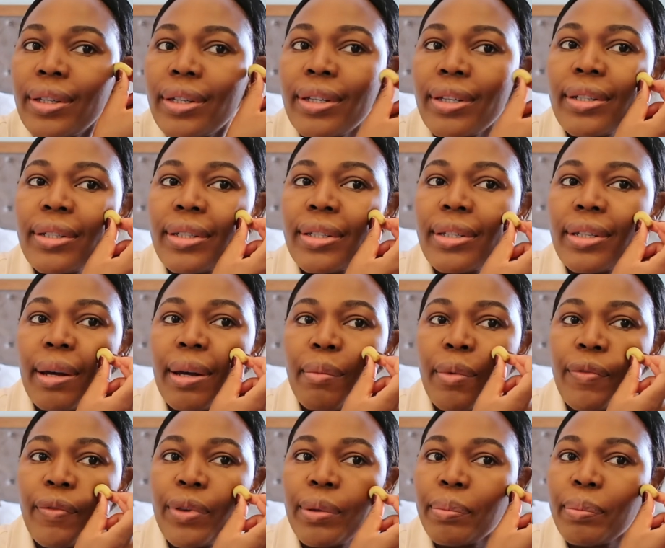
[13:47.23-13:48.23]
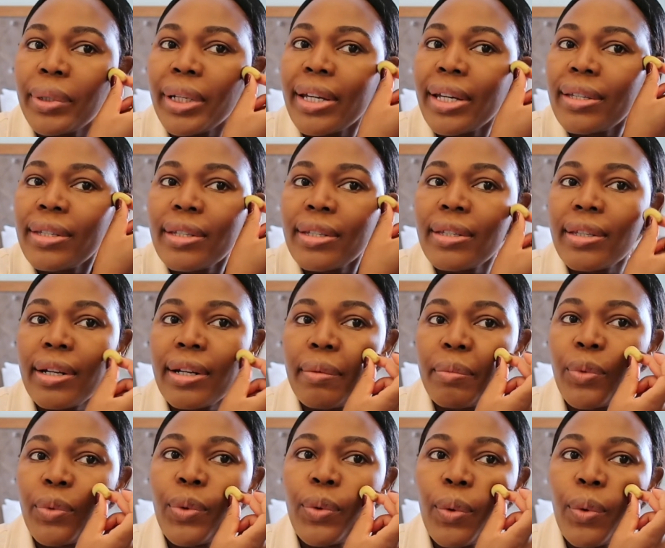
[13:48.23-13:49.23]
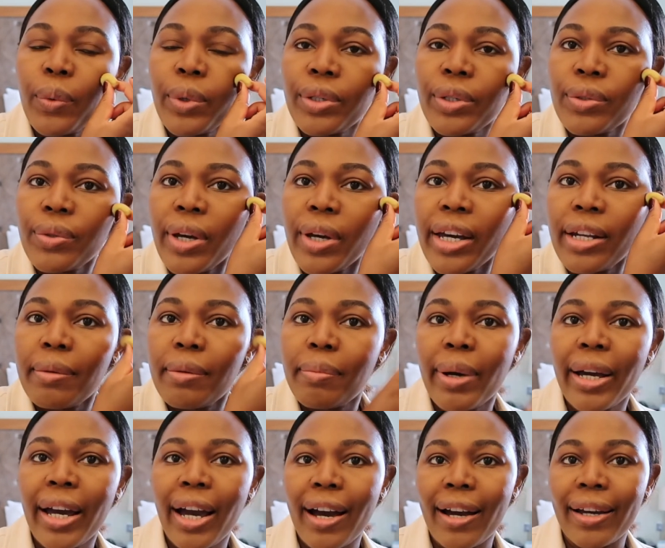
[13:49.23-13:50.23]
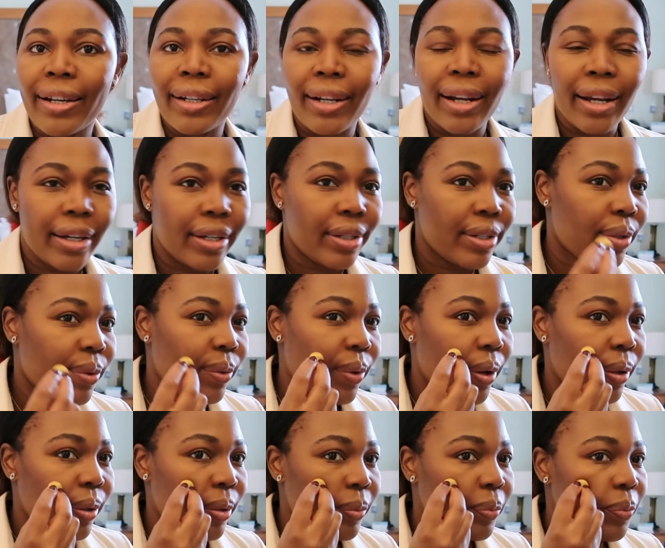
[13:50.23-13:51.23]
in some of the places that I'm going to add my highlighter on.